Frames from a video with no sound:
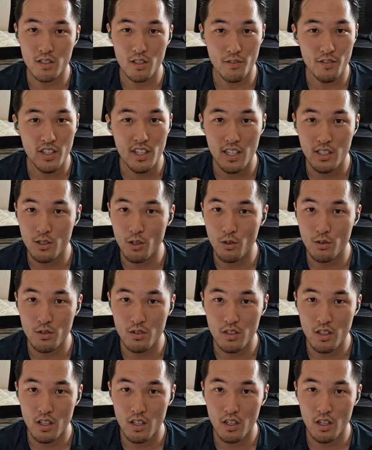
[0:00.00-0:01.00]
So if you guys don't
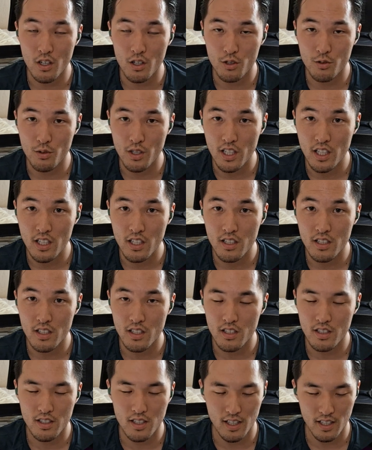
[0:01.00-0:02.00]
agree,
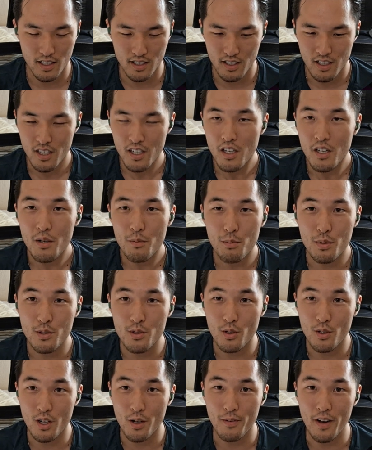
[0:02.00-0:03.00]
then
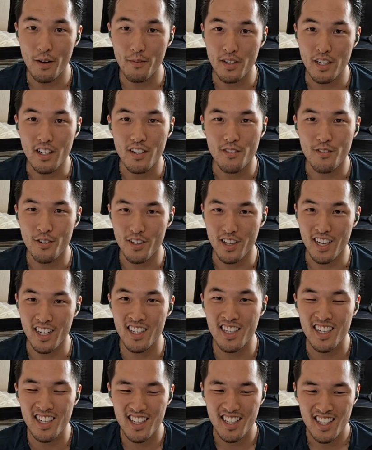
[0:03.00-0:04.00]
please don't come at me for
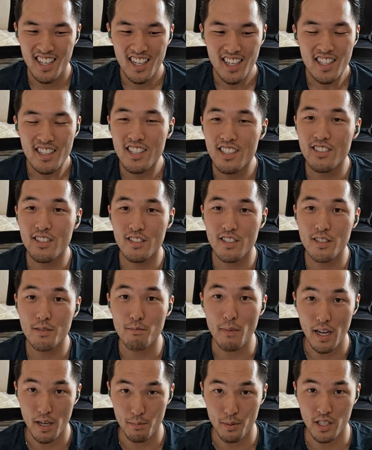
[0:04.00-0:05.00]
that. These are just
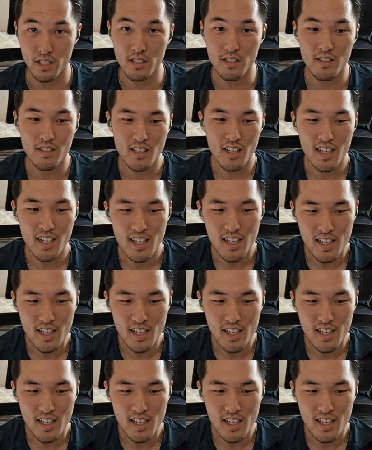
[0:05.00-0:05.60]
my opinions.